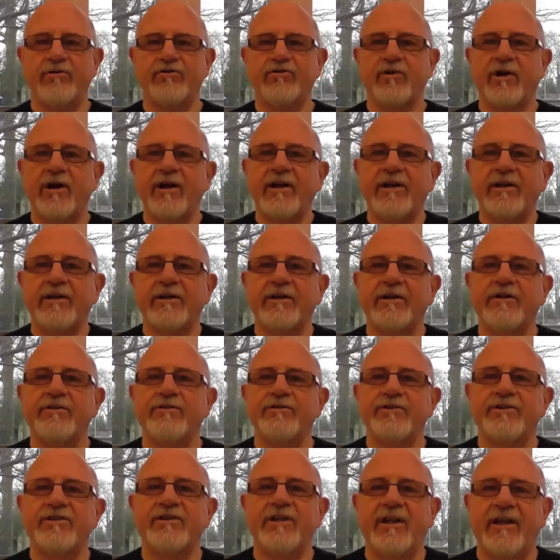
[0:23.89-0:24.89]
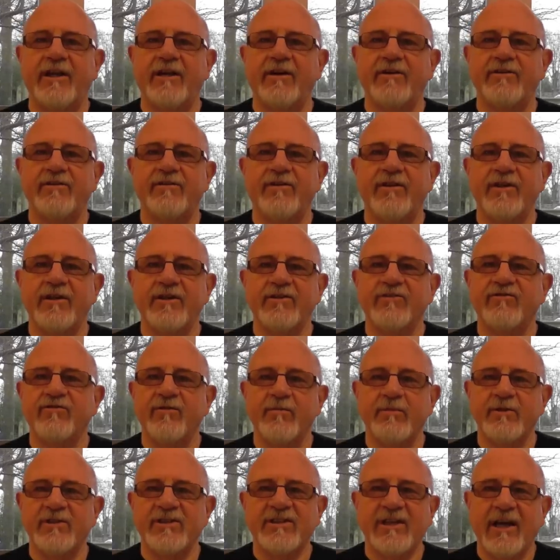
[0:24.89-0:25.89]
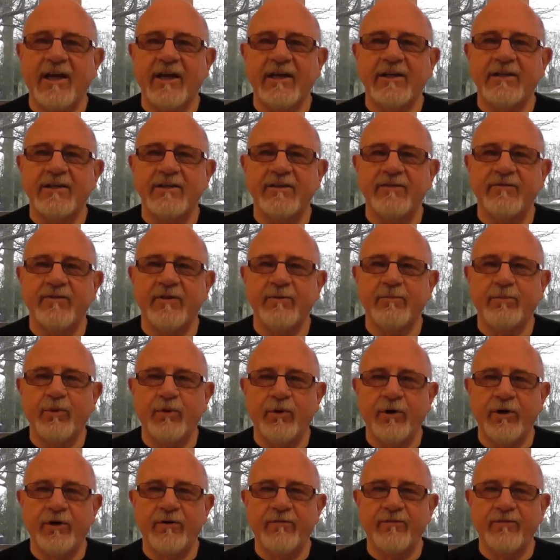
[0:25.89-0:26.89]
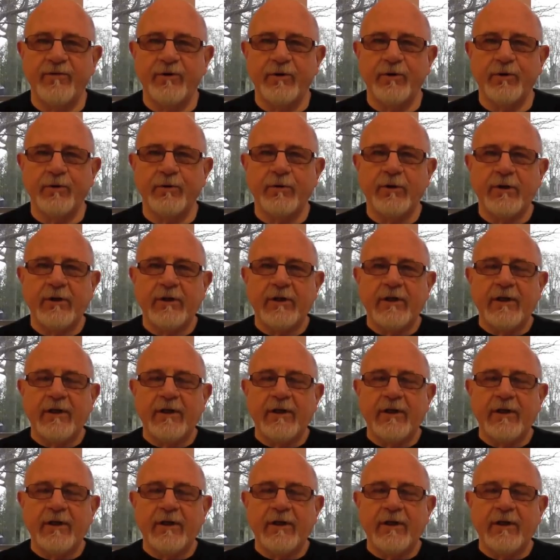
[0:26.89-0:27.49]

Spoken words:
trying to understand things from a scientific point of view.